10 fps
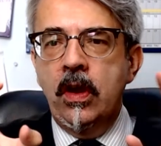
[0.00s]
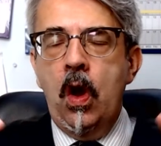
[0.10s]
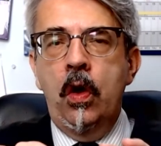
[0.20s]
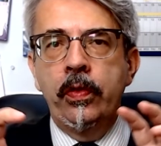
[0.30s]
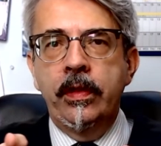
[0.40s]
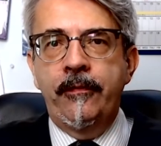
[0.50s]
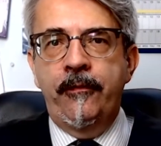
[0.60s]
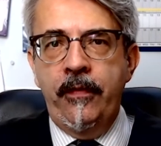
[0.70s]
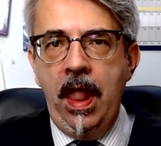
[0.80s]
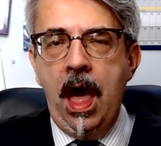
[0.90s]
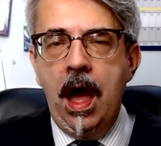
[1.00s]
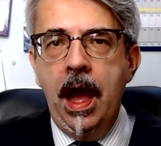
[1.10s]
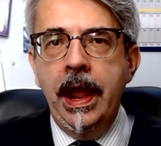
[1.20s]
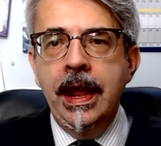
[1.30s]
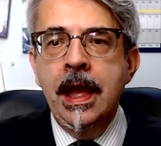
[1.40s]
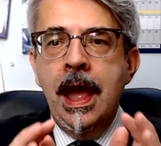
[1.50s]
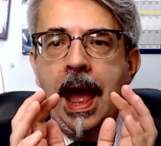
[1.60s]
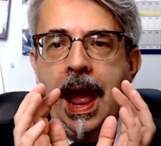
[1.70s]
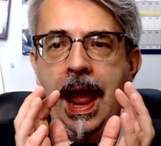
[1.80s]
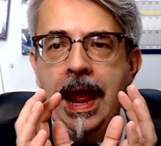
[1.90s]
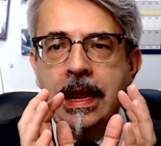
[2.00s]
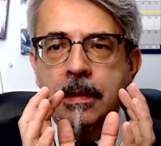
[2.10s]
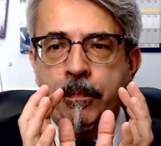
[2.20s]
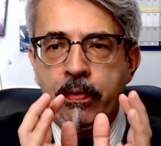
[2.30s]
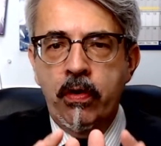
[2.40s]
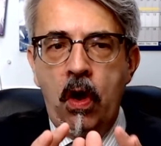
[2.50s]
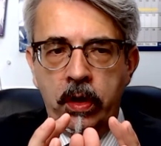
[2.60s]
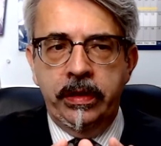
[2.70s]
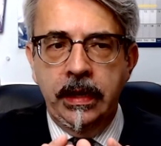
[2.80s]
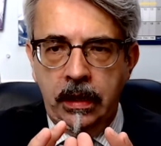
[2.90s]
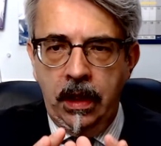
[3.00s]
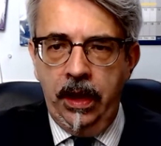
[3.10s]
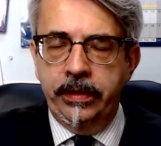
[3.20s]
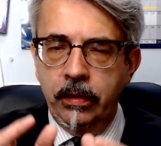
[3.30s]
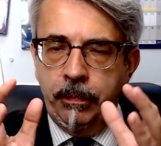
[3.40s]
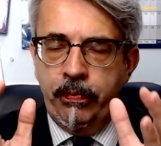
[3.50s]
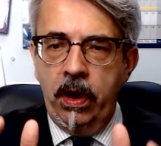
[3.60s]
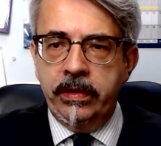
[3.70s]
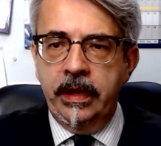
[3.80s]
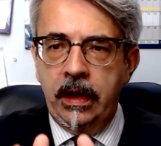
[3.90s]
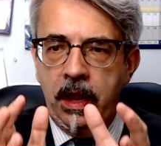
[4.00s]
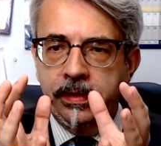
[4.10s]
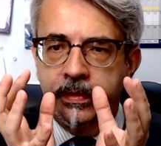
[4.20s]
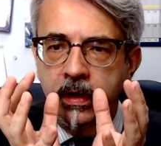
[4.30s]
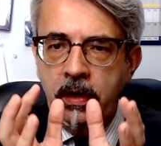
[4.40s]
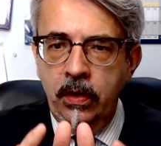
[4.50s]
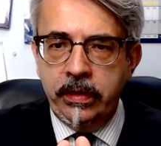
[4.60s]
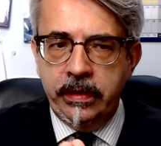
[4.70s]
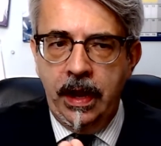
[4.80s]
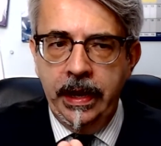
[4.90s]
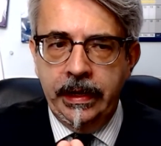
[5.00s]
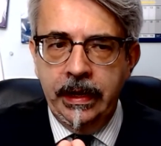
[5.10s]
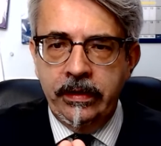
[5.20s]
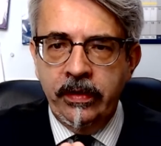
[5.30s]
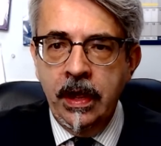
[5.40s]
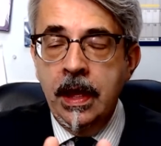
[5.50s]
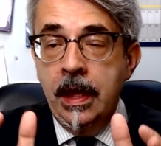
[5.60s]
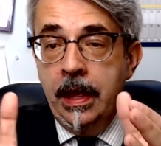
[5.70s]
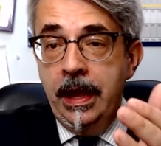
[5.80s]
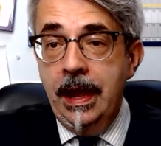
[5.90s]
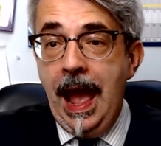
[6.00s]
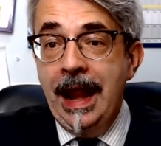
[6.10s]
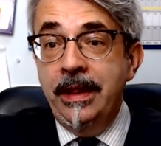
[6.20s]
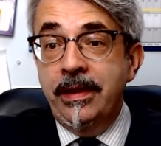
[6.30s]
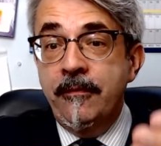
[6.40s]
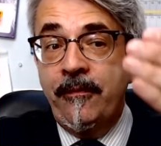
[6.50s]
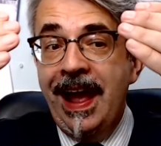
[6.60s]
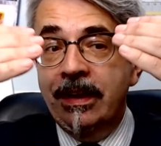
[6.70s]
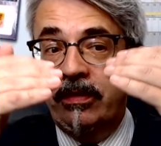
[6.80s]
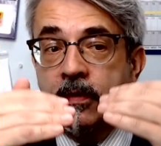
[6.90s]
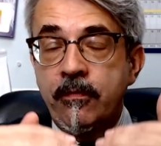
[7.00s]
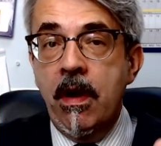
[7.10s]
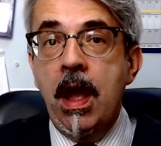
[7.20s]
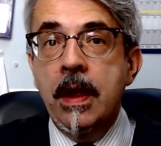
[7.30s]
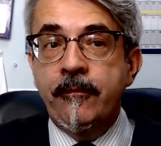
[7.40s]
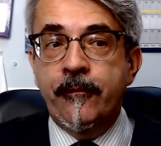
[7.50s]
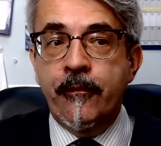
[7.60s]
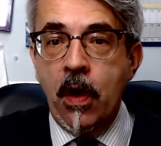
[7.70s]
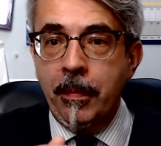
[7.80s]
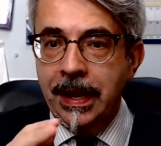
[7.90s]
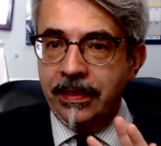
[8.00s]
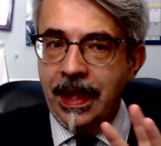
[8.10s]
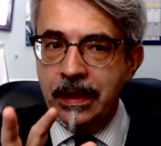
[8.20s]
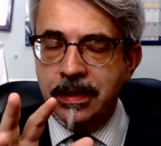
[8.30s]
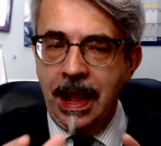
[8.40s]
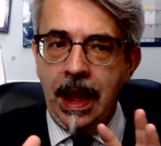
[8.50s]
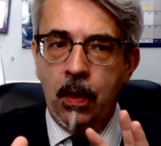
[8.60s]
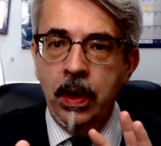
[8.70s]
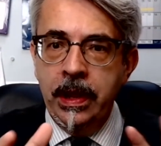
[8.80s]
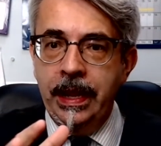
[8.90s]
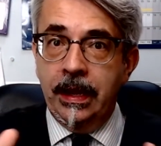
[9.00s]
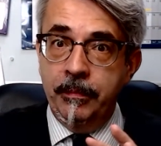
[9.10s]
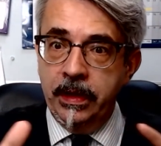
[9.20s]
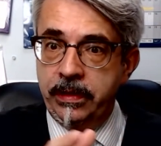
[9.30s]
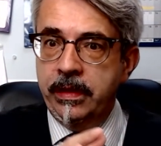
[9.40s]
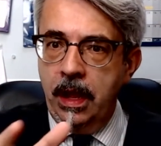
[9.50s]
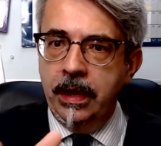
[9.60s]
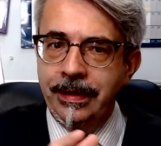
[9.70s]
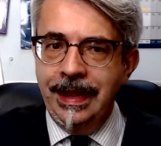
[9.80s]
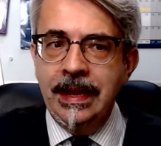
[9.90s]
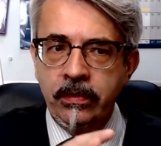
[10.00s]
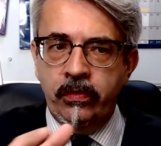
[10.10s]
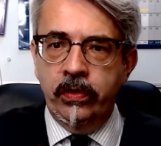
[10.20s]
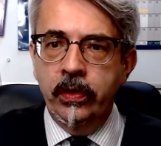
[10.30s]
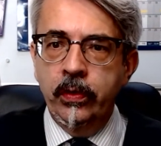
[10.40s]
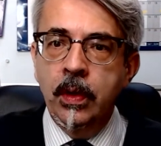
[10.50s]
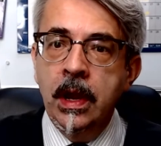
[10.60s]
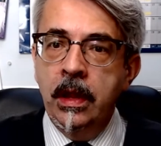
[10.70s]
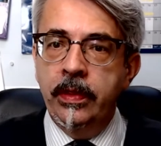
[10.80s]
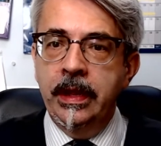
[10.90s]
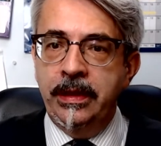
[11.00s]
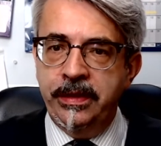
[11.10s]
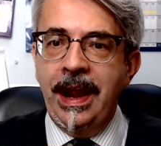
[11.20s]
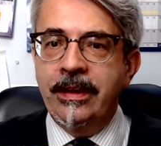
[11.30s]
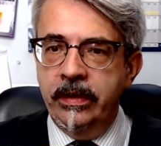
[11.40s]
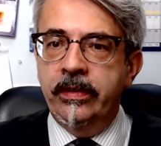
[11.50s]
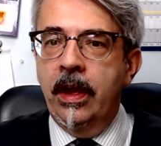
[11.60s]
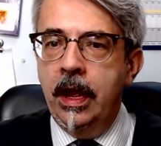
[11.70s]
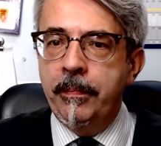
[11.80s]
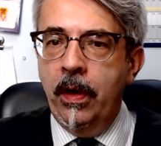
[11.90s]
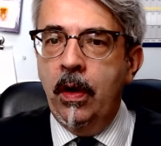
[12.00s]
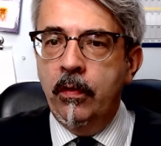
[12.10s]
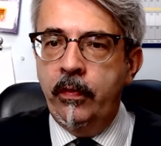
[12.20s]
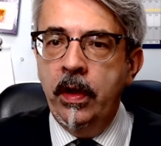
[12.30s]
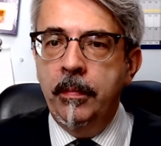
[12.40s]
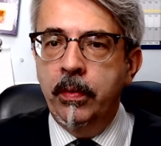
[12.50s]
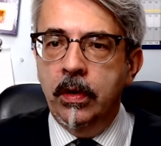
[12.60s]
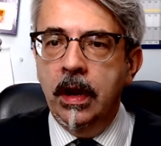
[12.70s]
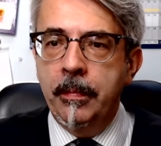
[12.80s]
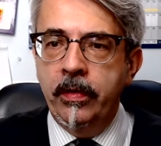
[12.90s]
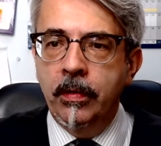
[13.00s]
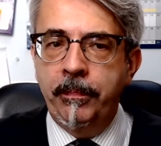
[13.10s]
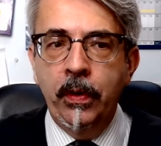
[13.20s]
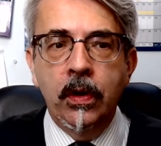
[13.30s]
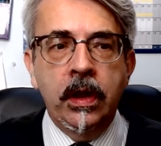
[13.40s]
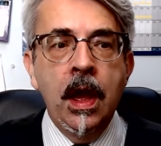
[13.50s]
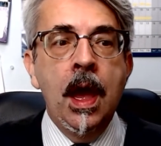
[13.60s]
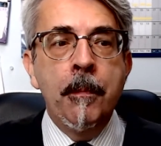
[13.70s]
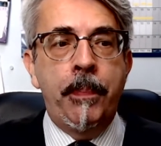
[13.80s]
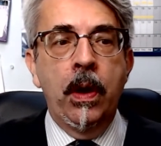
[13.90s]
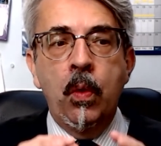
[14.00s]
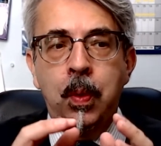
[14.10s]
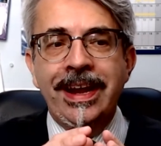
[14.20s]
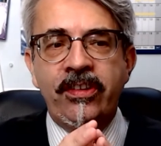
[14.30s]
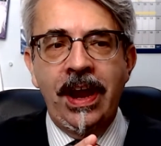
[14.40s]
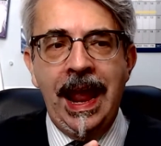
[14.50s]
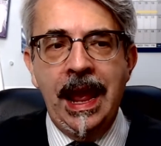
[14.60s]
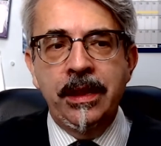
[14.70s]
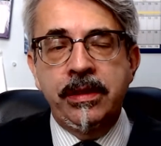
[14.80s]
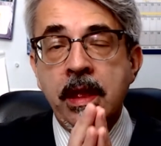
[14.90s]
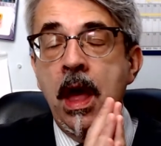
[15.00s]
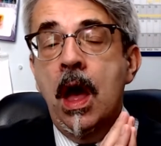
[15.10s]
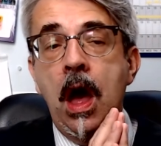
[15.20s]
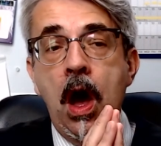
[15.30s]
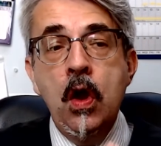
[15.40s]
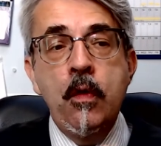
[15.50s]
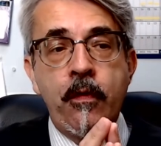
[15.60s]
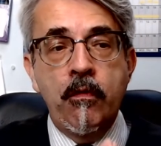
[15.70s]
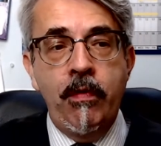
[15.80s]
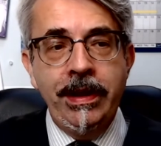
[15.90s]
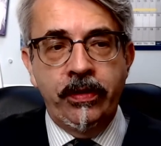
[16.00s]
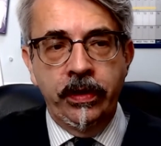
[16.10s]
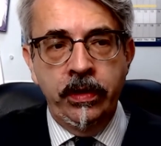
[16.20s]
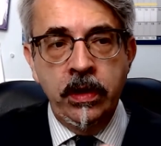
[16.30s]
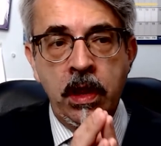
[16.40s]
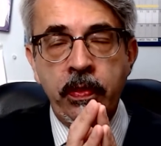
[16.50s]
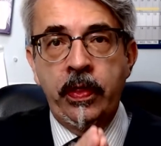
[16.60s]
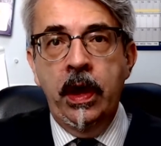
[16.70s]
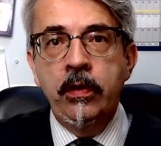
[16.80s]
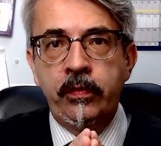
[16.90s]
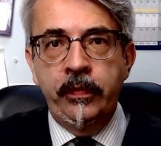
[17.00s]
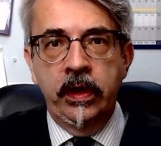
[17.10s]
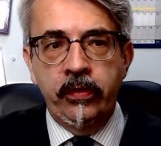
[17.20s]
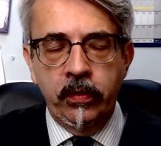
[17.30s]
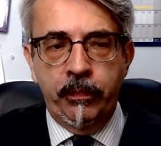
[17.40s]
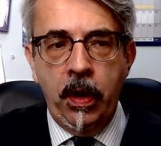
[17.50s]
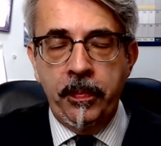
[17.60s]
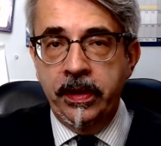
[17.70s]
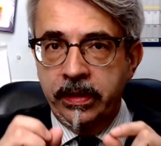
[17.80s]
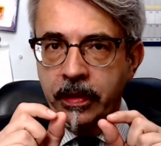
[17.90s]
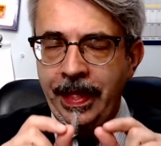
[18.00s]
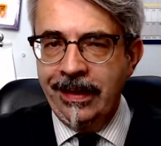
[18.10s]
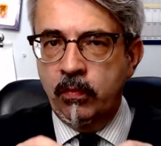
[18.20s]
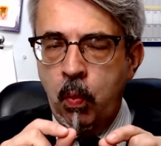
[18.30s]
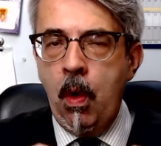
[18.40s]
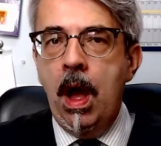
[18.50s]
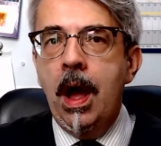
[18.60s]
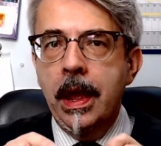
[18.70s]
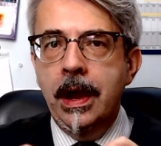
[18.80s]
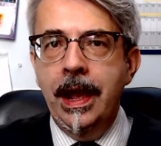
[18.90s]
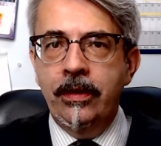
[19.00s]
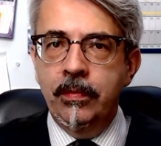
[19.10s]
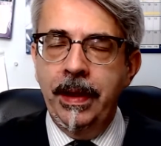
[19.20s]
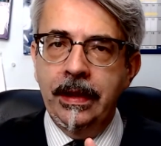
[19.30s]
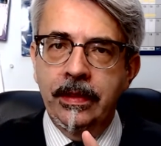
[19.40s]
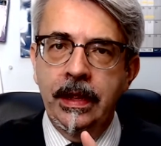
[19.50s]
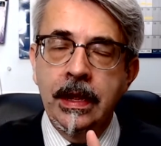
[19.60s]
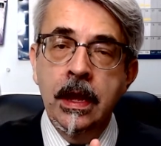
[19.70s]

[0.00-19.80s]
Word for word: on the fly a proxy class. So a proxy class that looks like it and is in fact derived from it. That's how it can be assigned into the static type of book library.book, but which has overridden those virtual properties. So that's why I had to make the